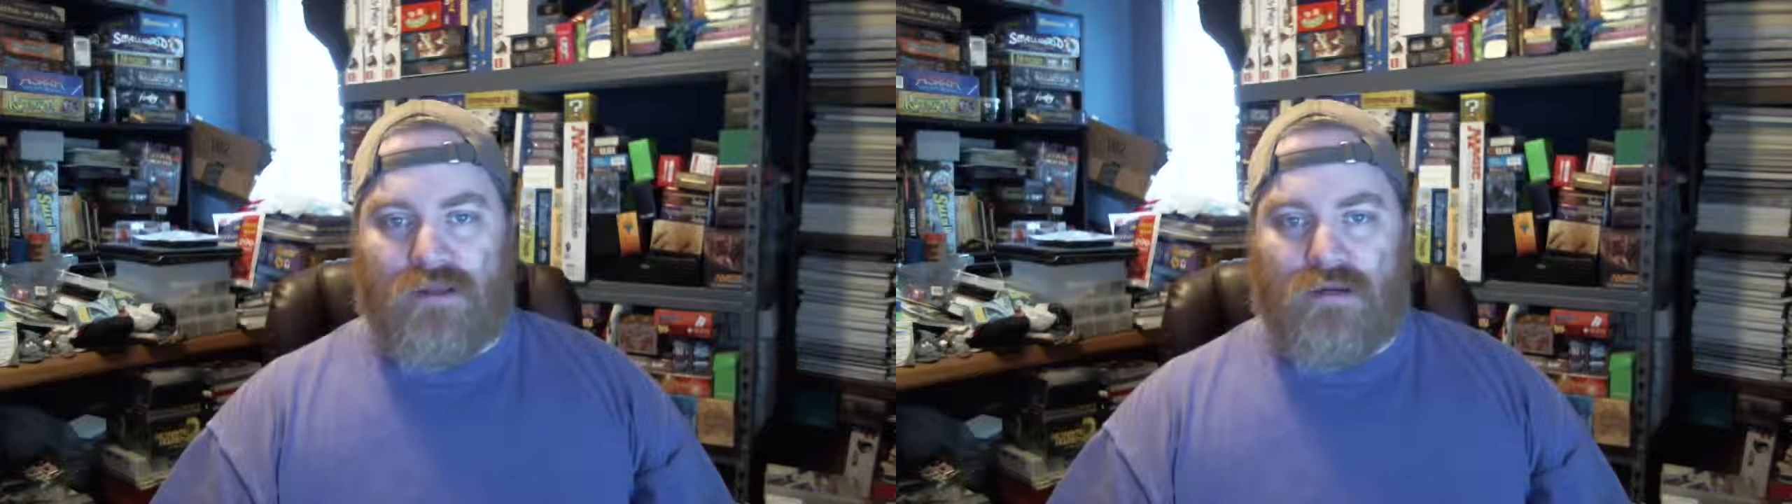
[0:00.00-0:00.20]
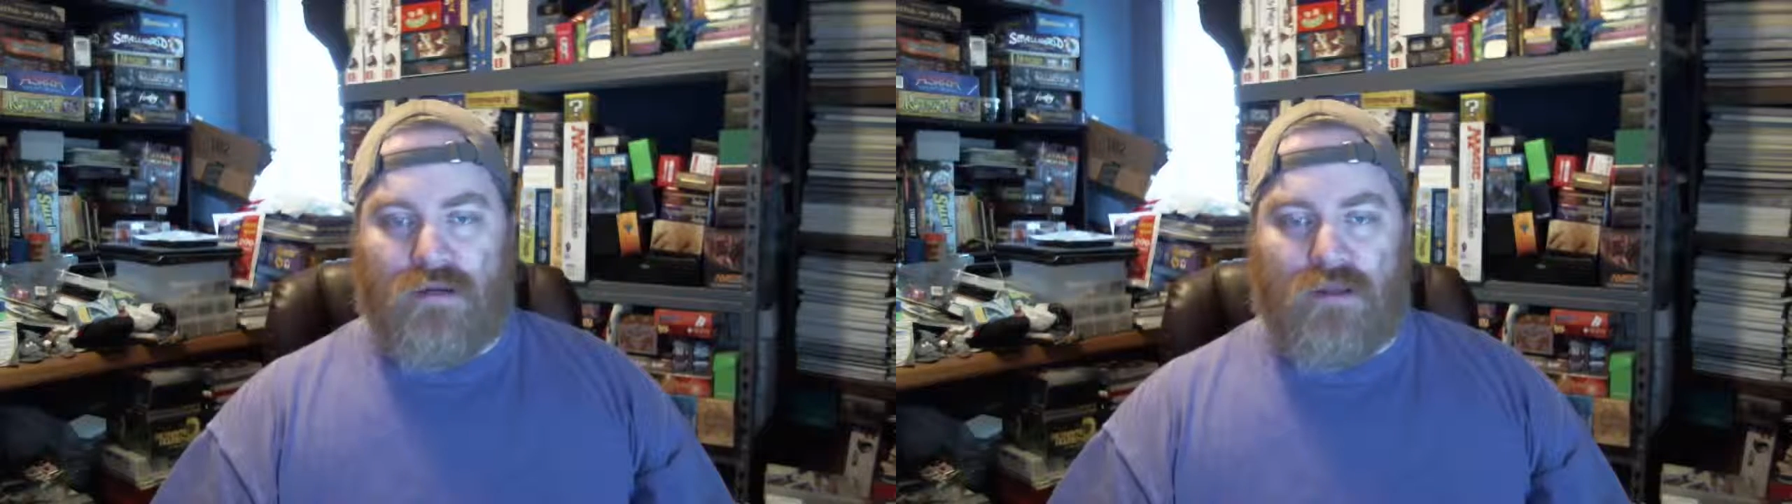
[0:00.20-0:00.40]

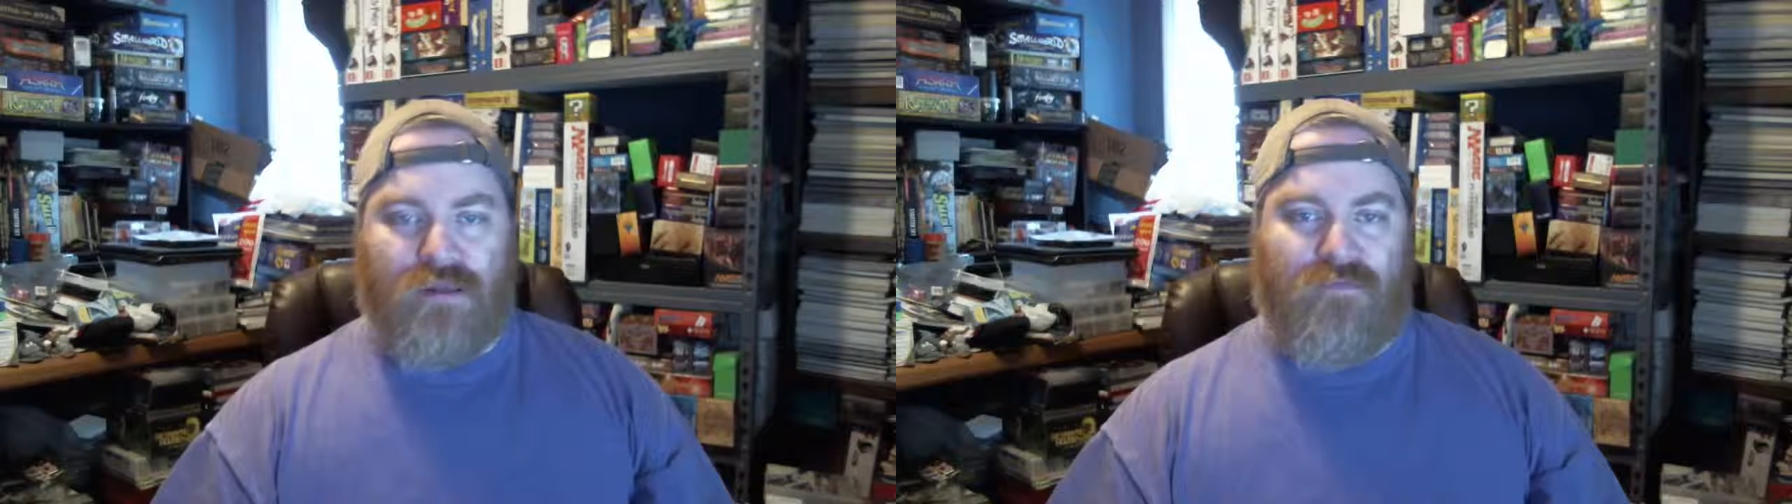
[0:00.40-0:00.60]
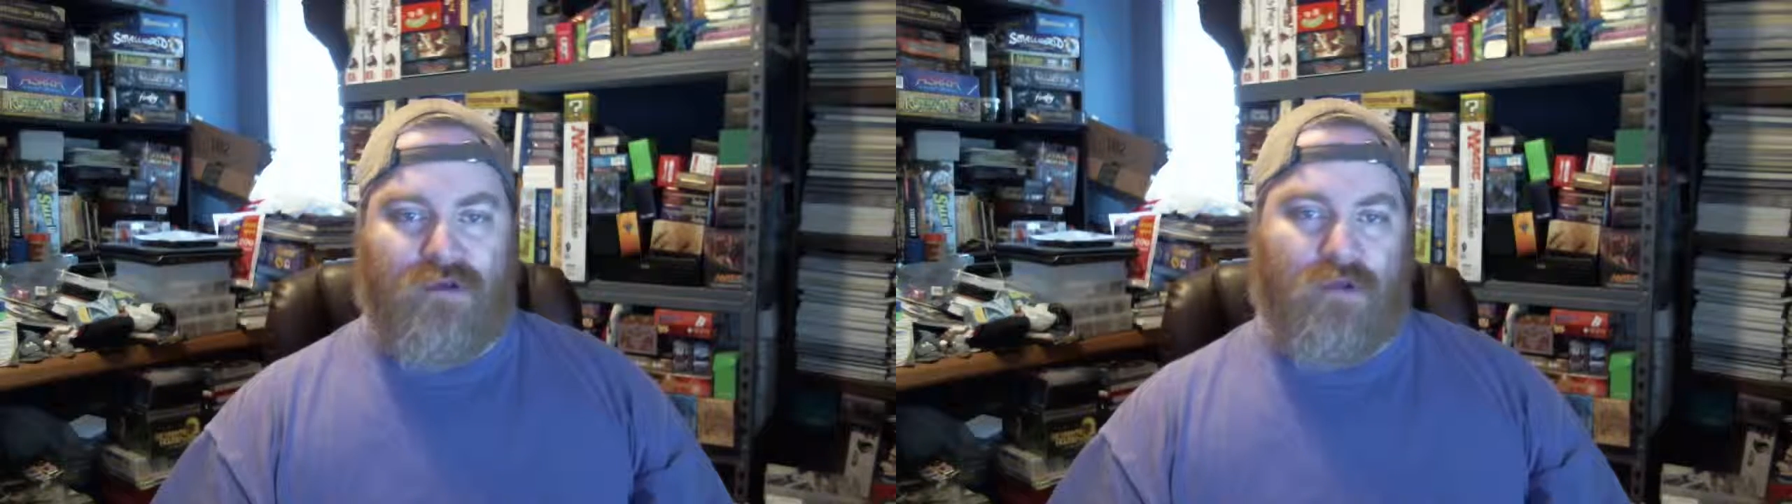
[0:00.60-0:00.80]
let you know that I
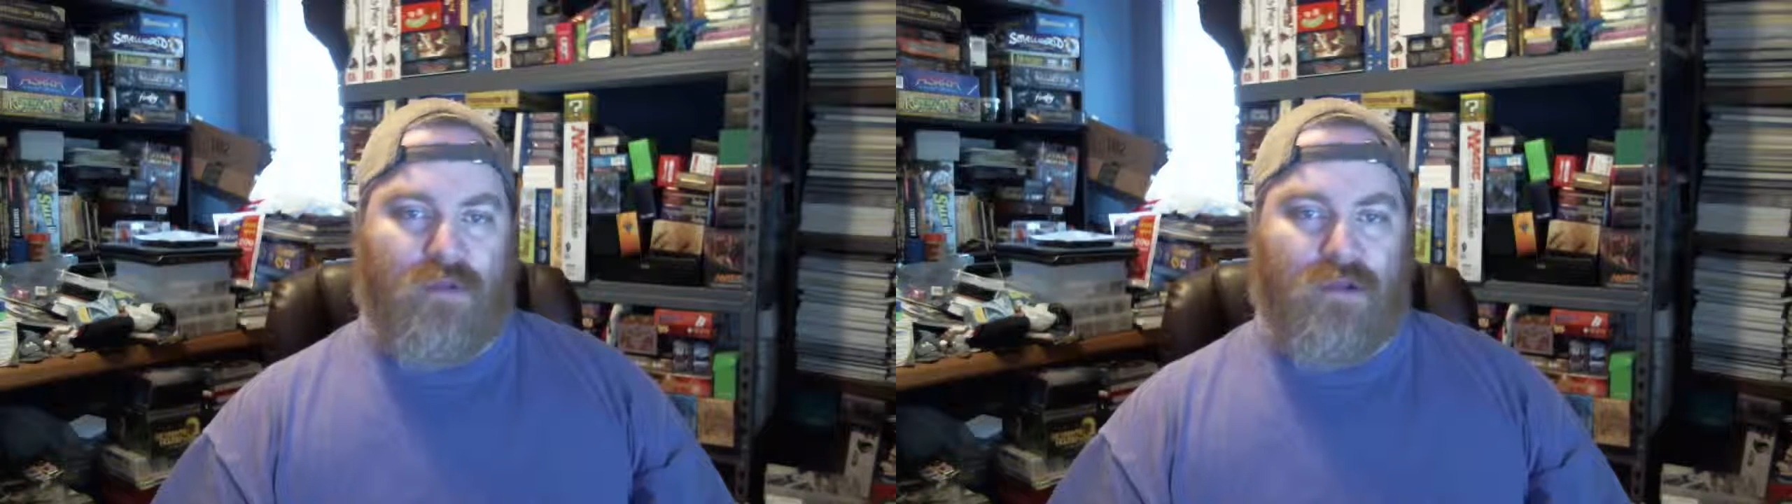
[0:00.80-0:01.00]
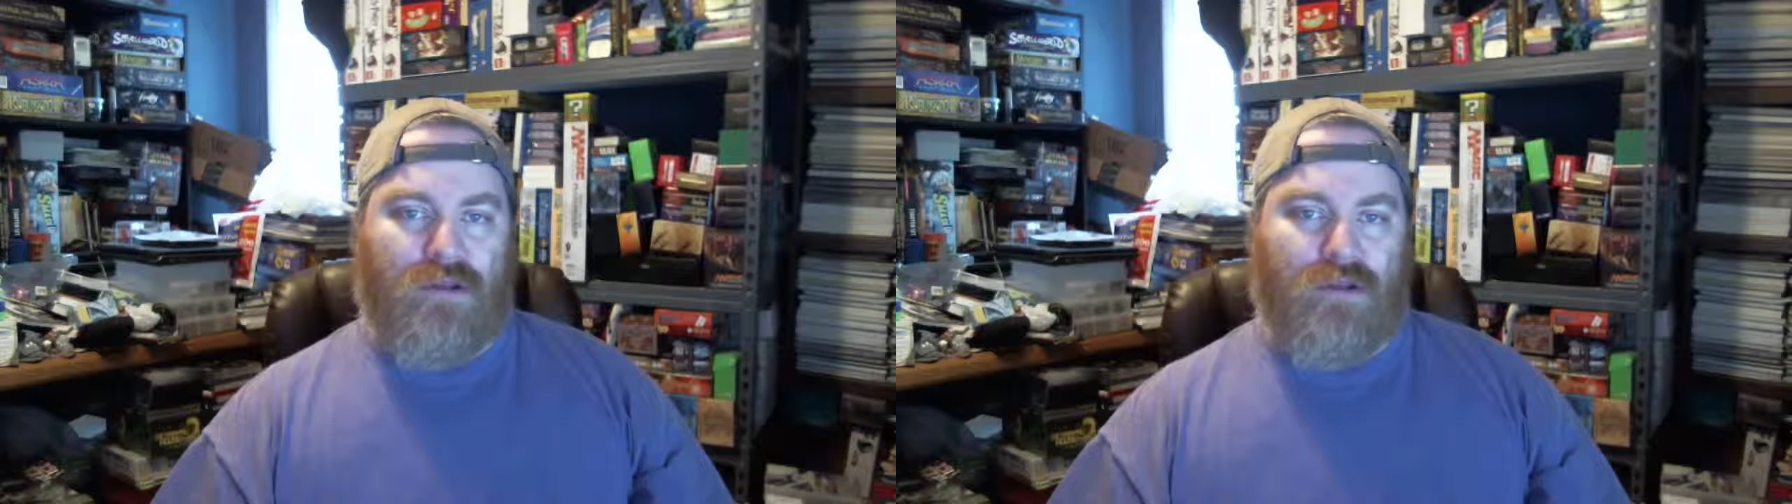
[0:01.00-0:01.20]
found a
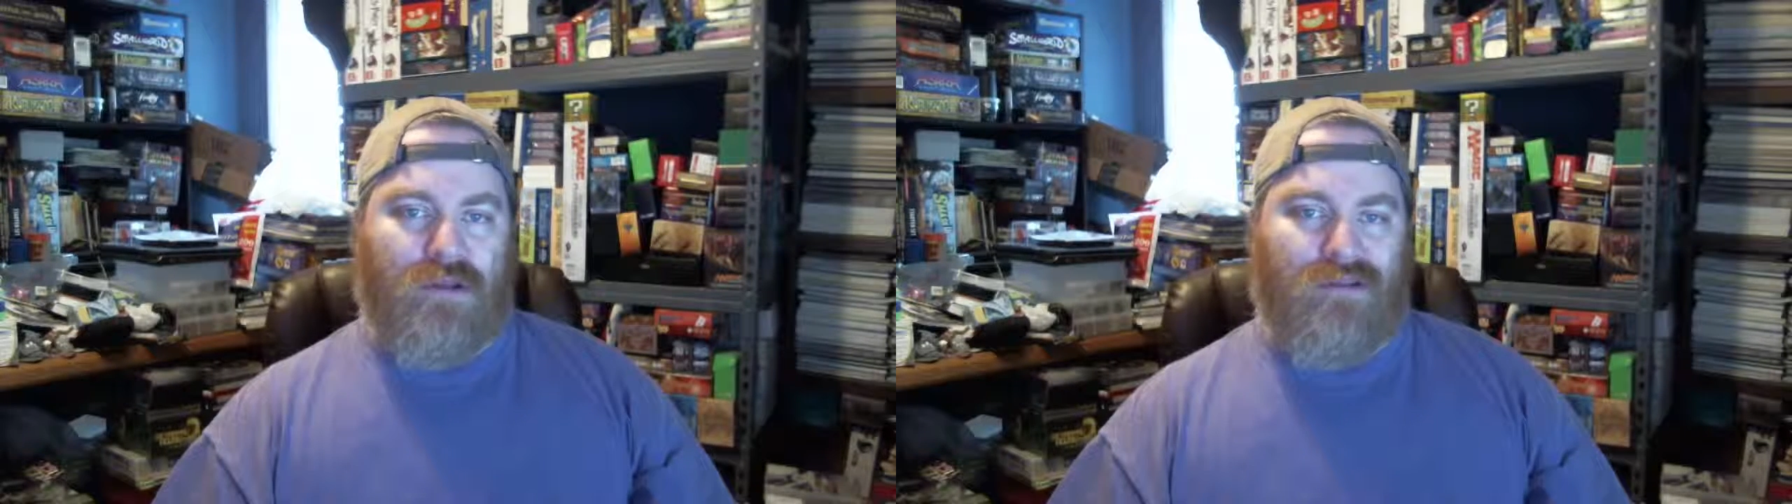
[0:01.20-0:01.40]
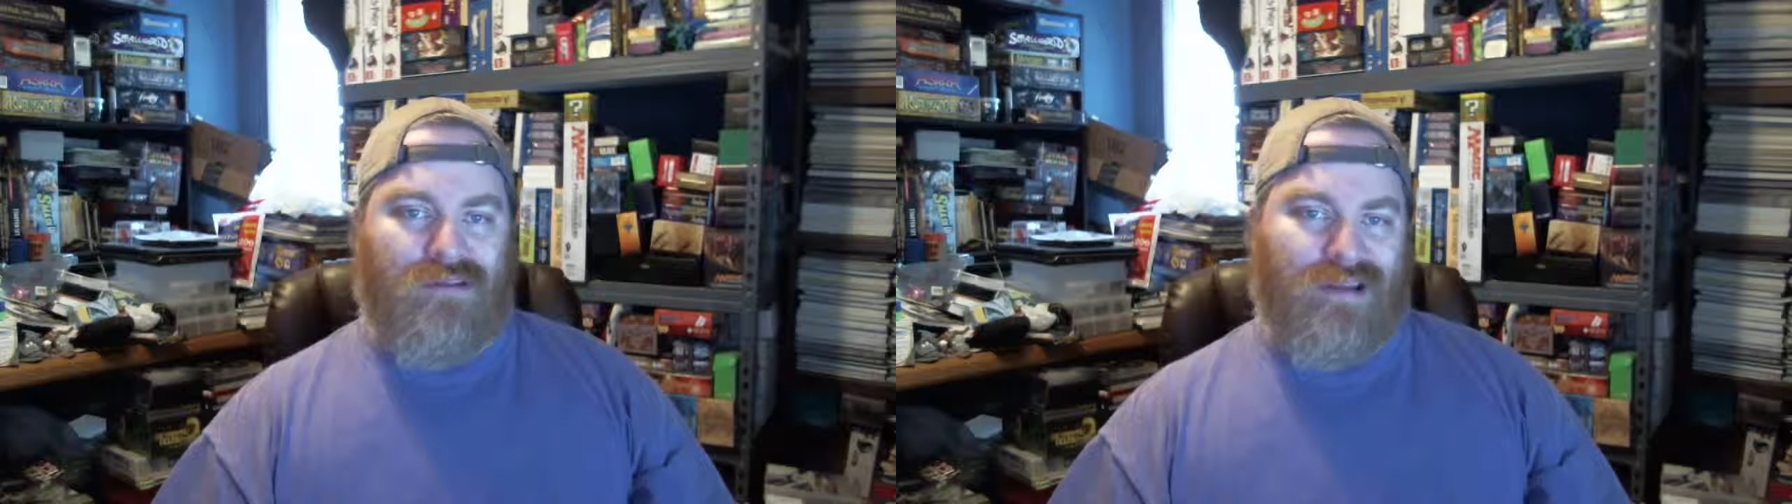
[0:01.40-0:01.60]
really good deal